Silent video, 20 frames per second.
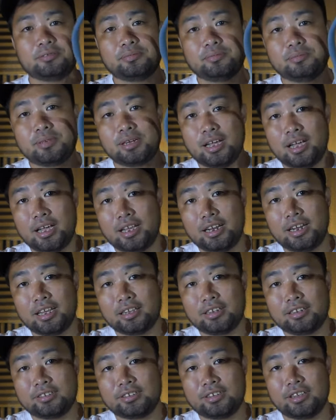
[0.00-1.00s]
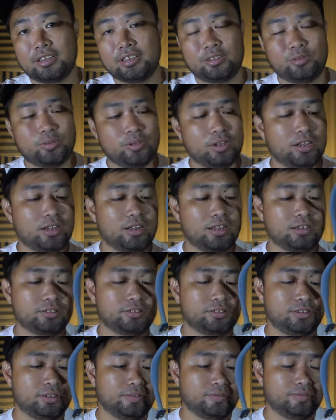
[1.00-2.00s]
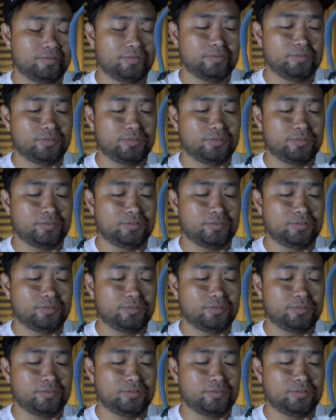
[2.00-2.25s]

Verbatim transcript: mag-unlock na siya it will unlock itself